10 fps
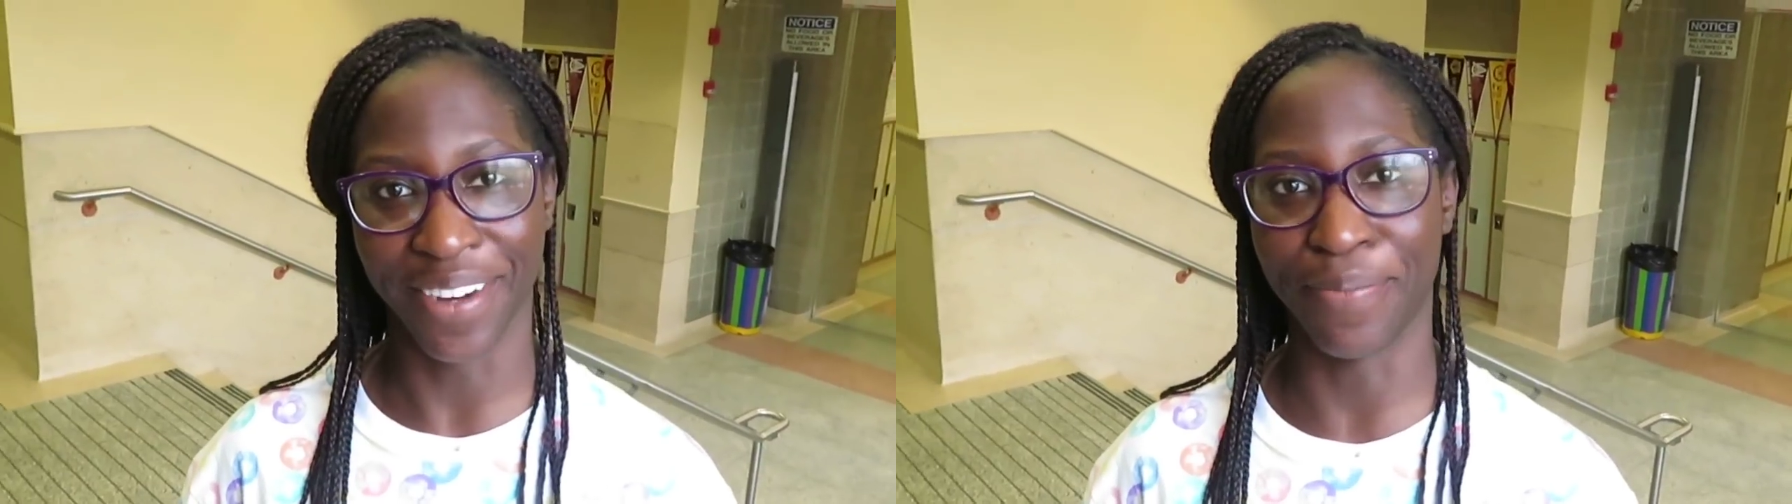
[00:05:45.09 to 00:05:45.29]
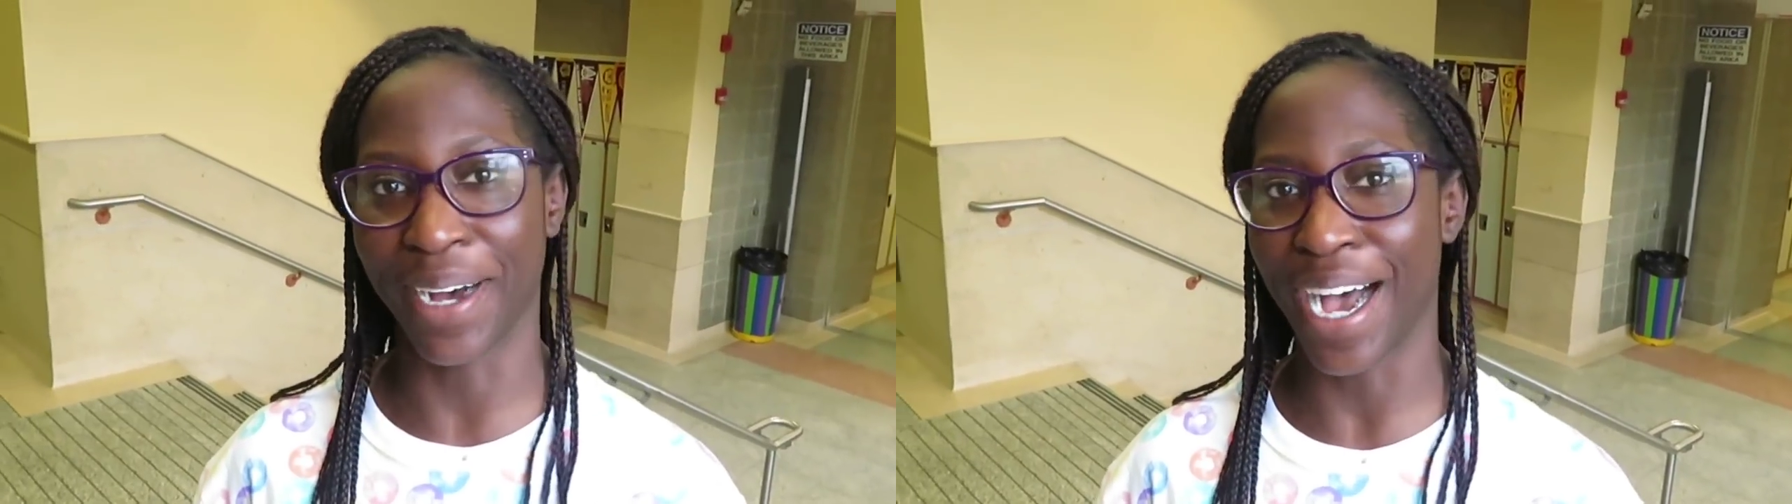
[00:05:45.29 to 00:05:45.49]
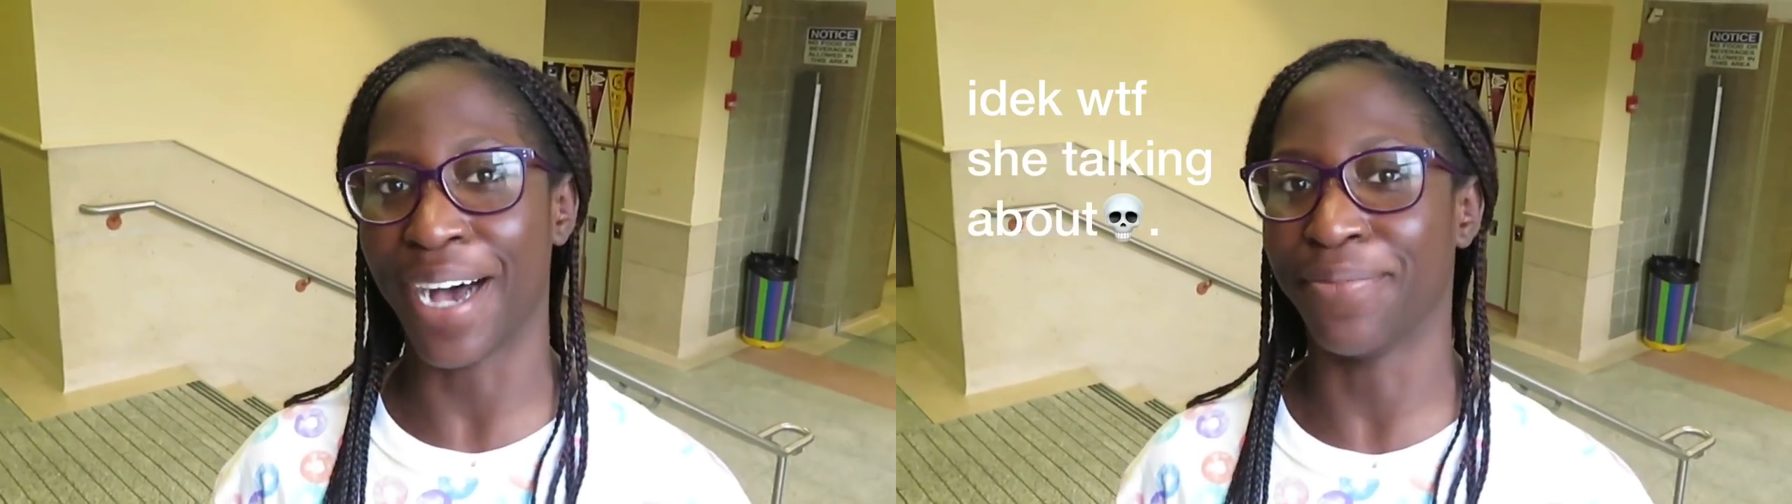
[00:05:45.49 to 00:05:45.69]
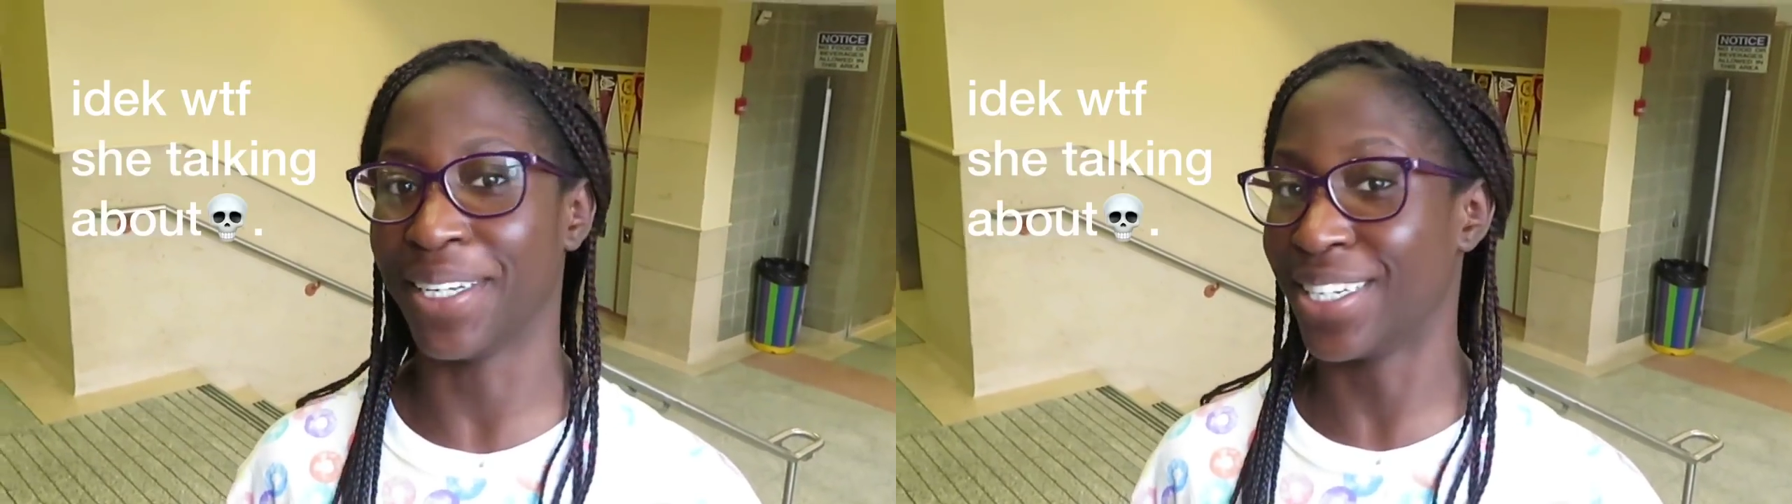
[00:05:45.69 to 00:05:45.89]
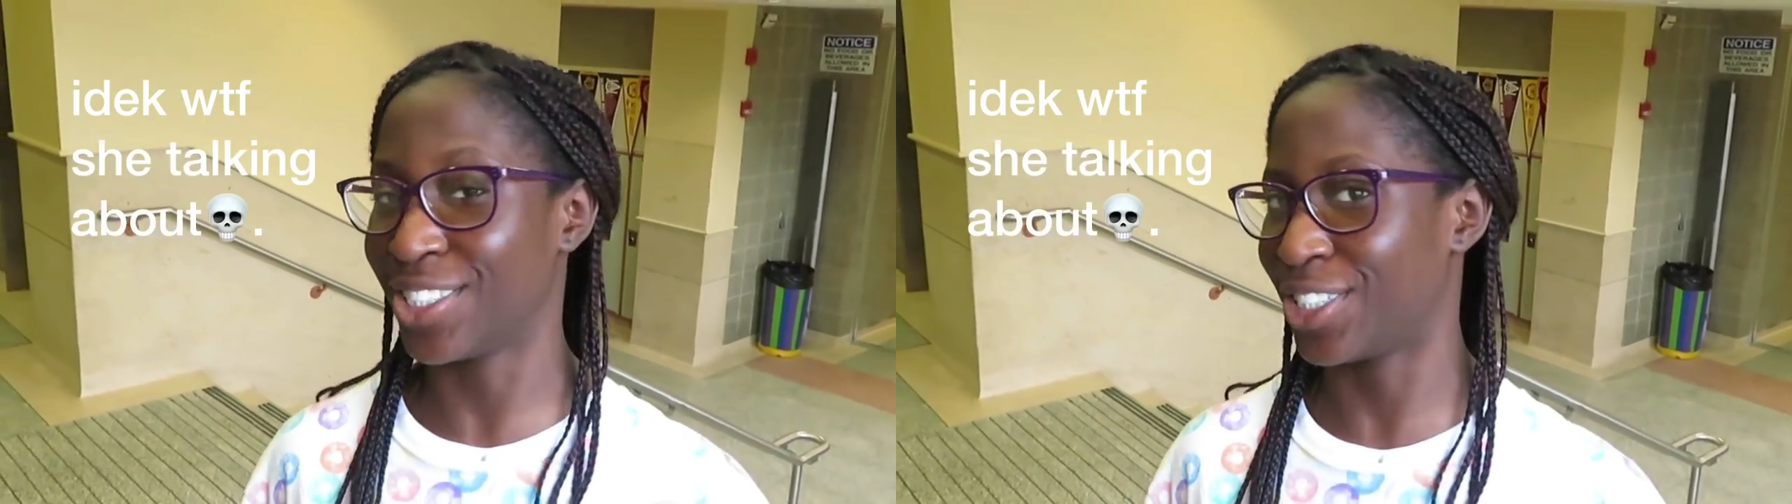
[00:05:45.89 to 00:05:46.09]
but I
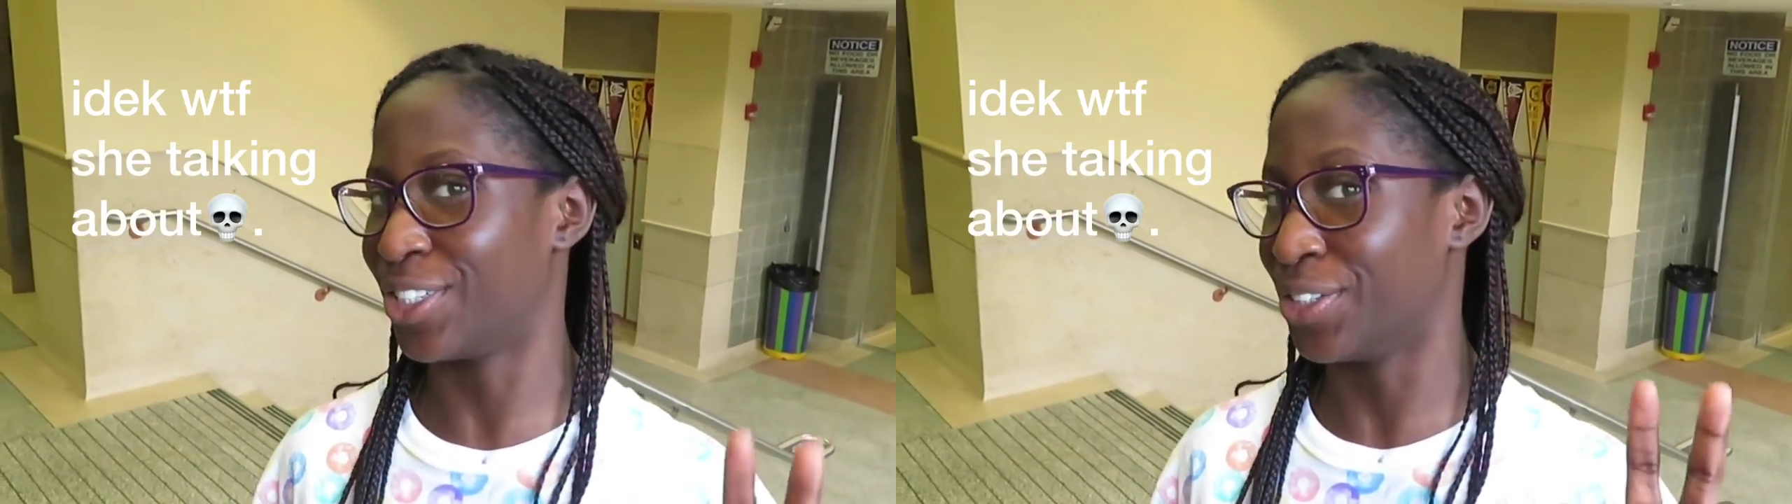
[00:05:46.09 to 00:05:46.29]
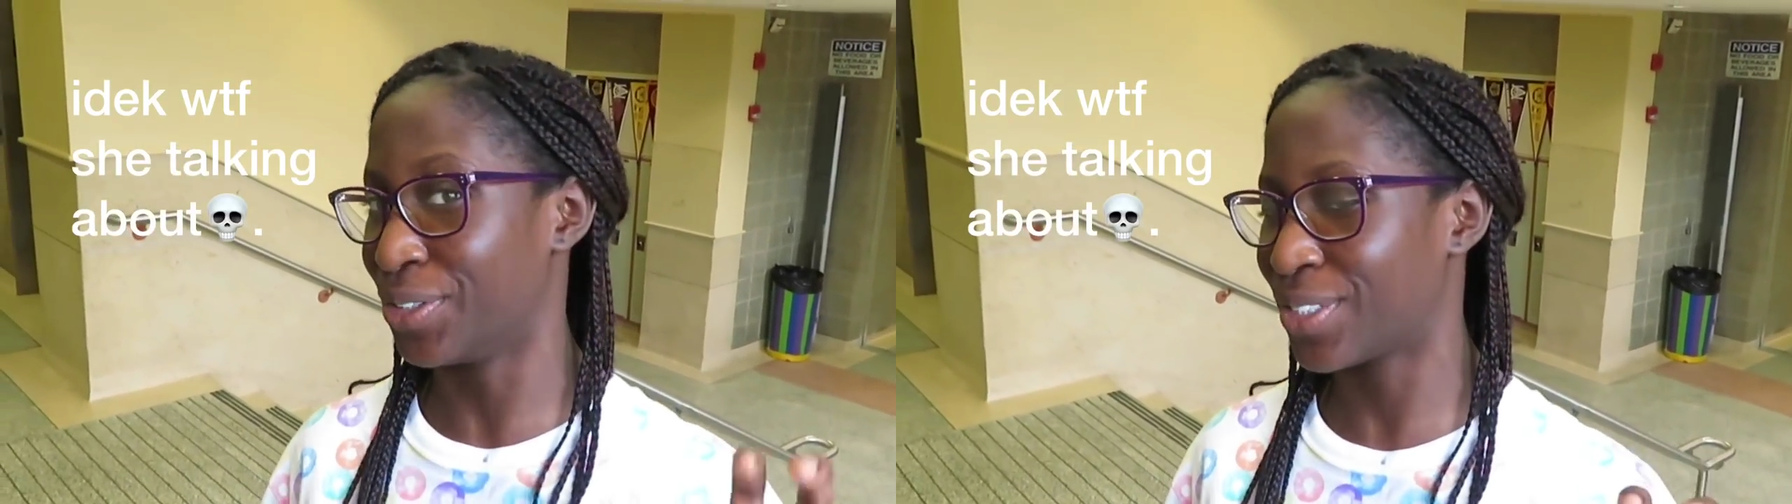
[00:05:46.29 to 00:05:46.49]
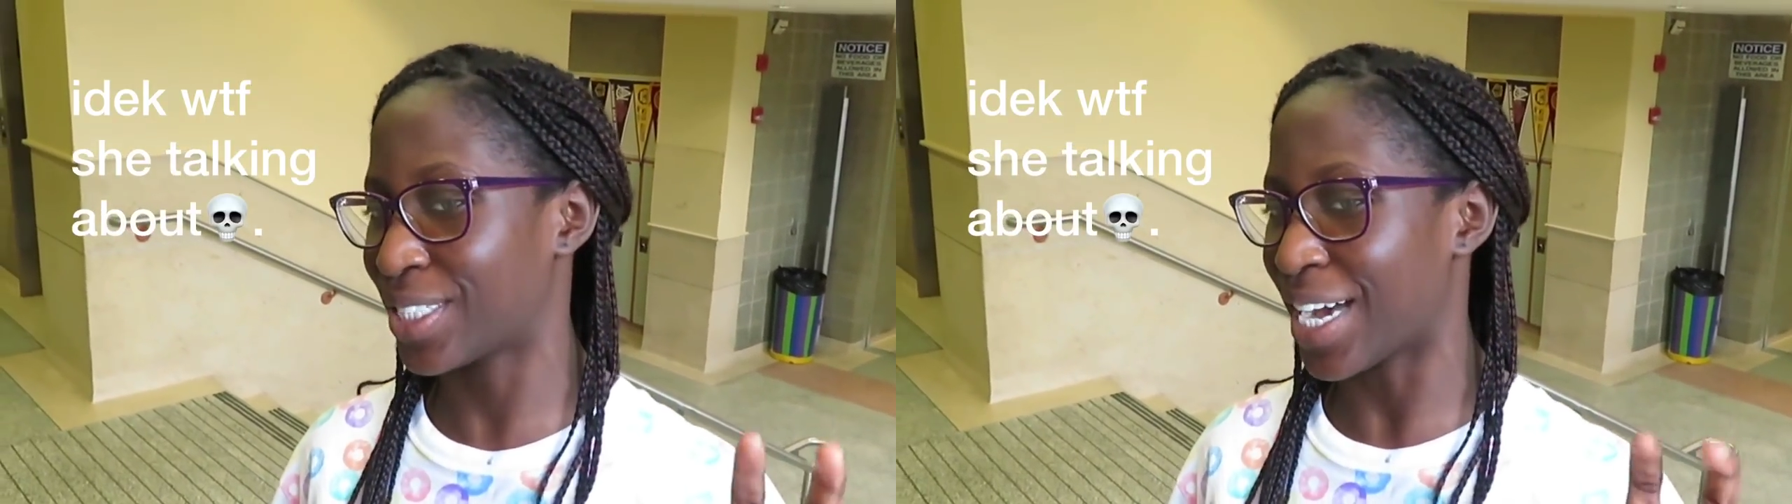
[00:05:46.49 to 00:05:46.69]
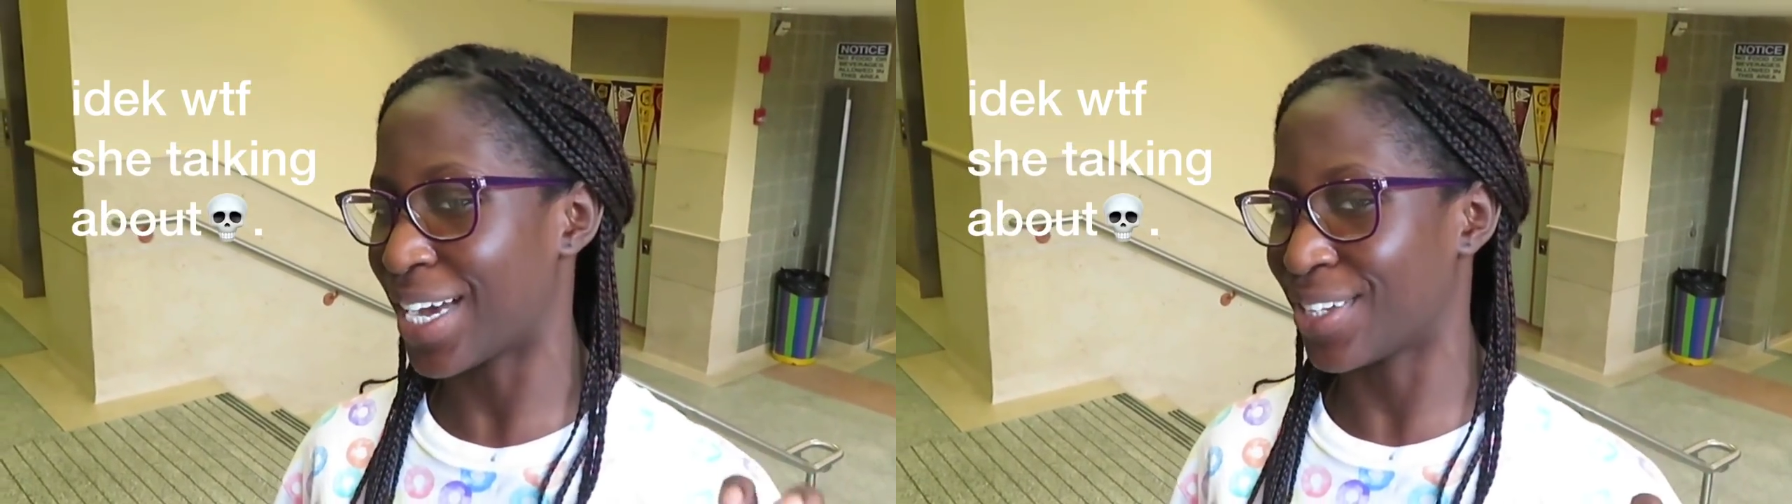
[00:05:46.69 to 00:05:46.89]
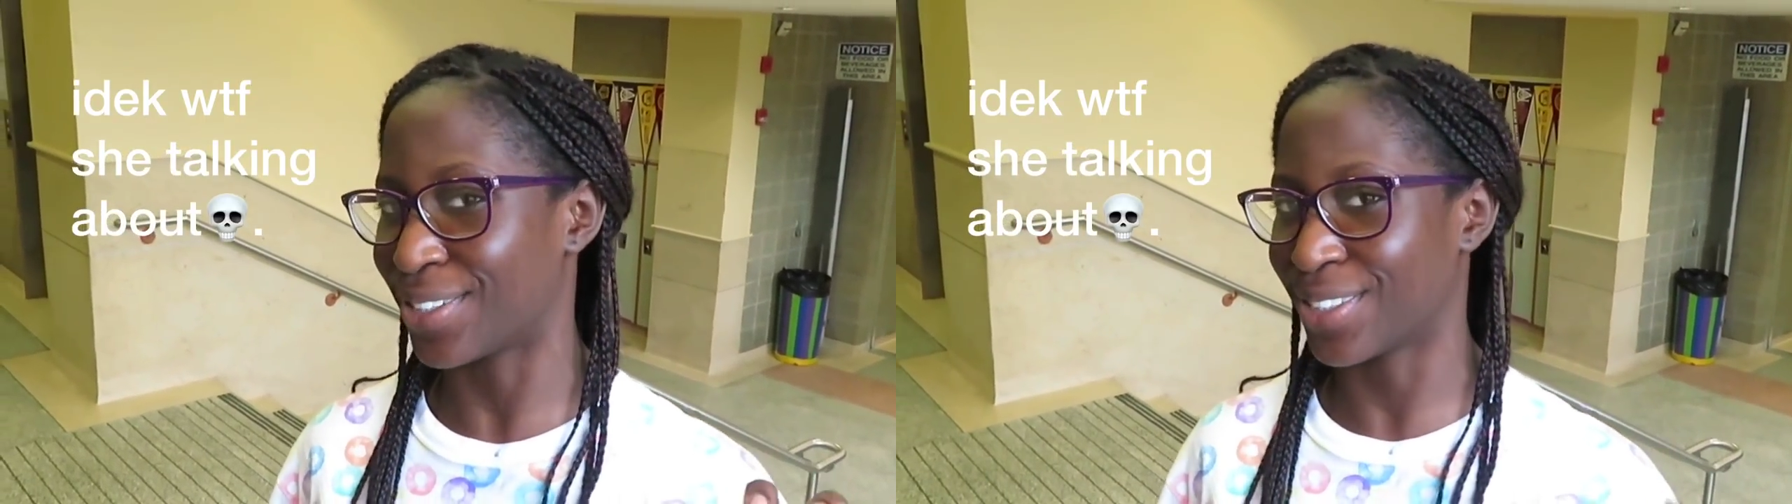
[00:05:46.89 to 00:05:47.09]
mean, it's your new
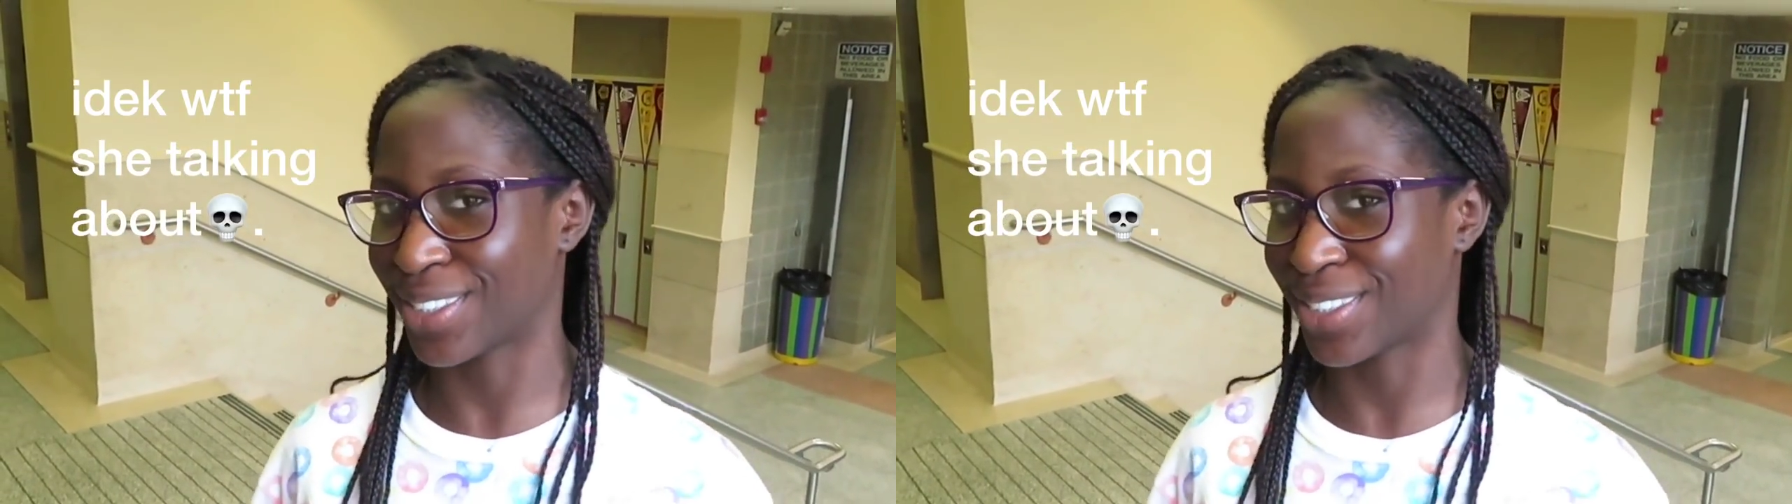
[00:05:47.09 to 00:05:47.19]
style,